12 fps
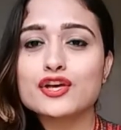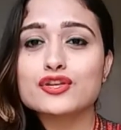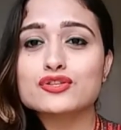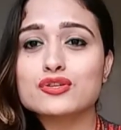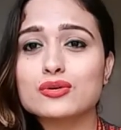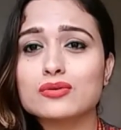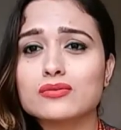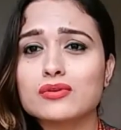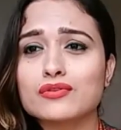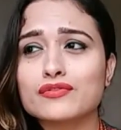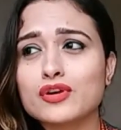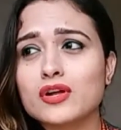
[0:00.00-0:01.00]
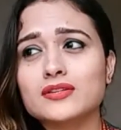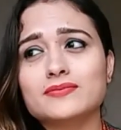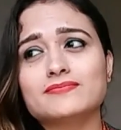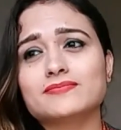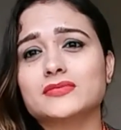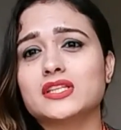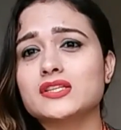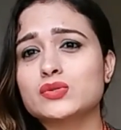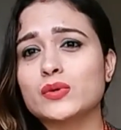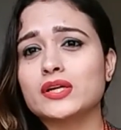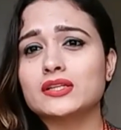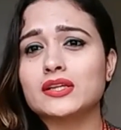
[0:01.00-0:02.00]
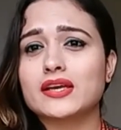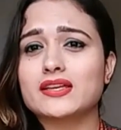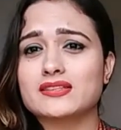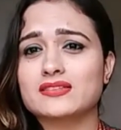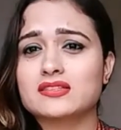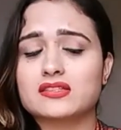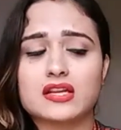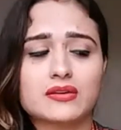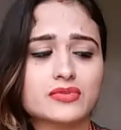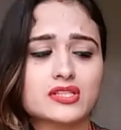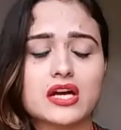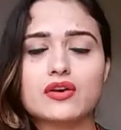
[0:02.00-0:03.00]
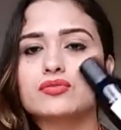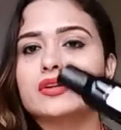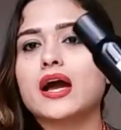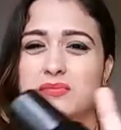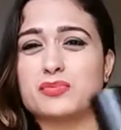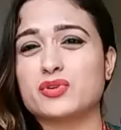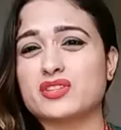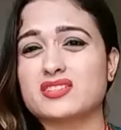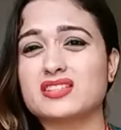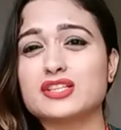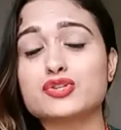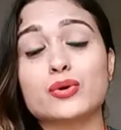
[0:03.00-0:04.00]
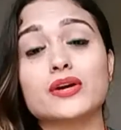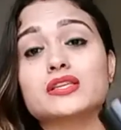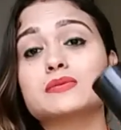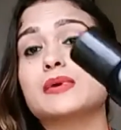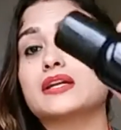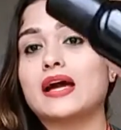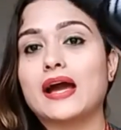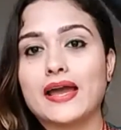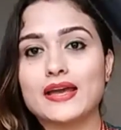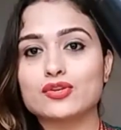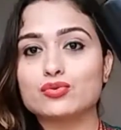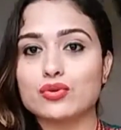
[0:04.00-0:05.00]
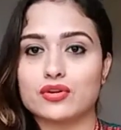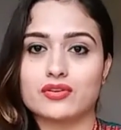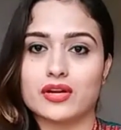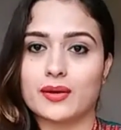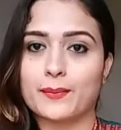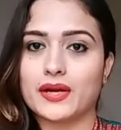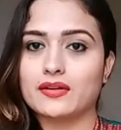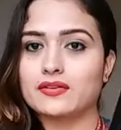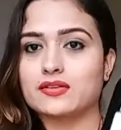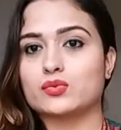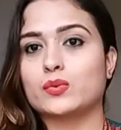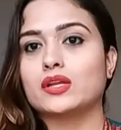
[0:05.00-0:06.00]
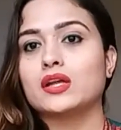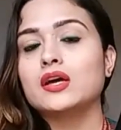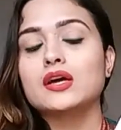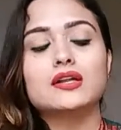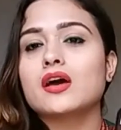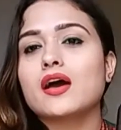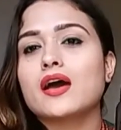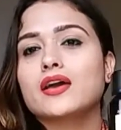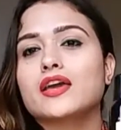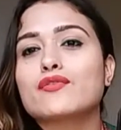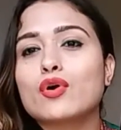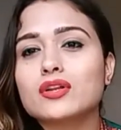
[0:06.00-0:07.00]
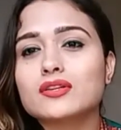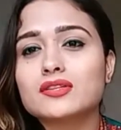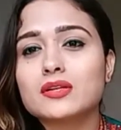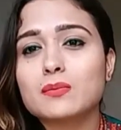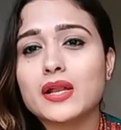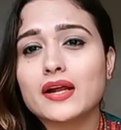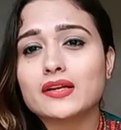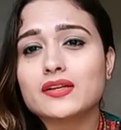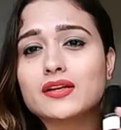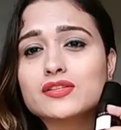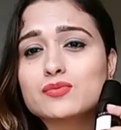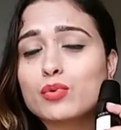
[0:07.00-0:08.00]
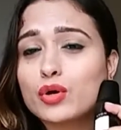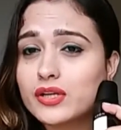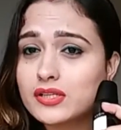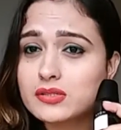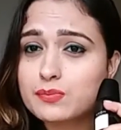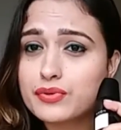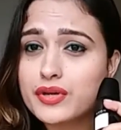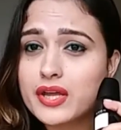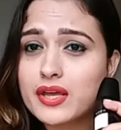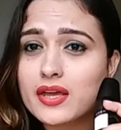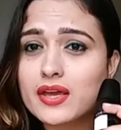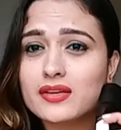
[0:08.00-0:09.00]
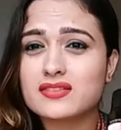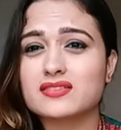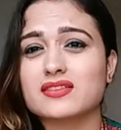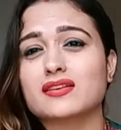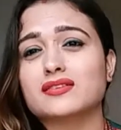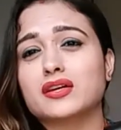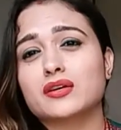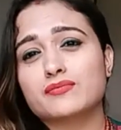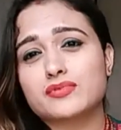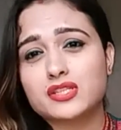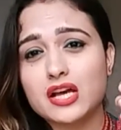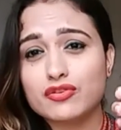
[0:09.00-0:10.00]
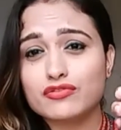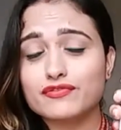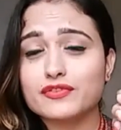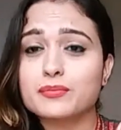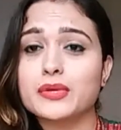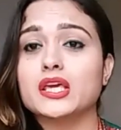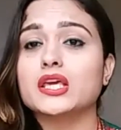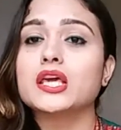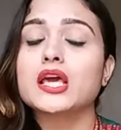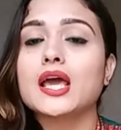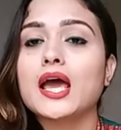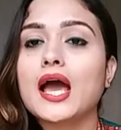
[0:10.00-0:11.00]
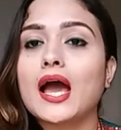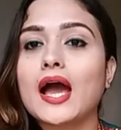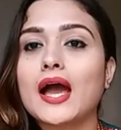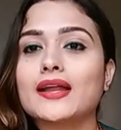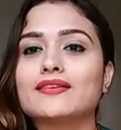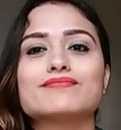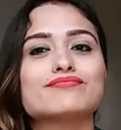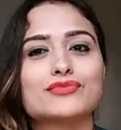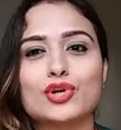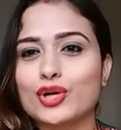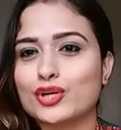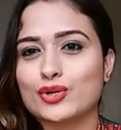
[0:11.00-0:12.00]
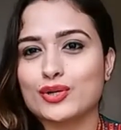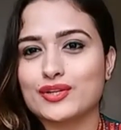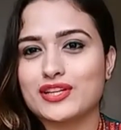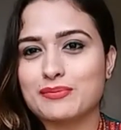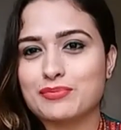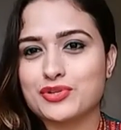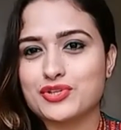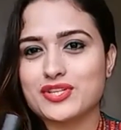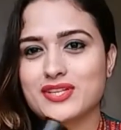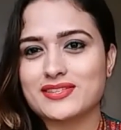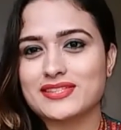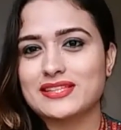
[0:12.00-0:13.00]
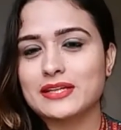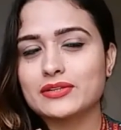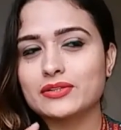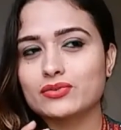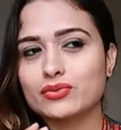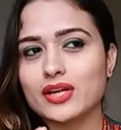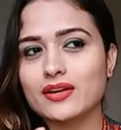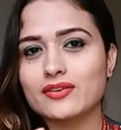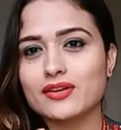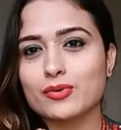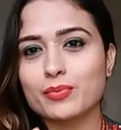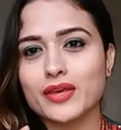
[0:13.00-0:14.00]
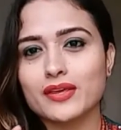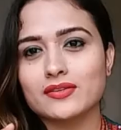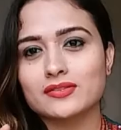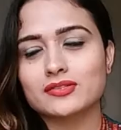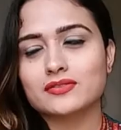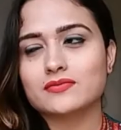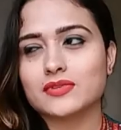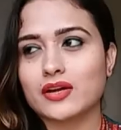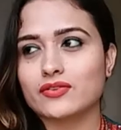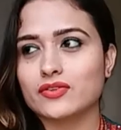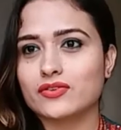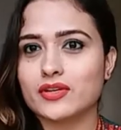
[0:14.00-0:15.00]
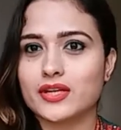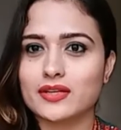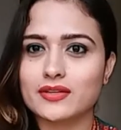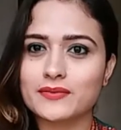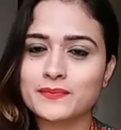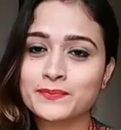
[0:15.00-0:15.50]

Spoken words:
So overall, this one is thumbs down. It's a personal choice, but I do not recommend this one. Avon Little Black Dress Body Spray is a thumbs down for me and not at all a repurchase. 300 rupees down the drain.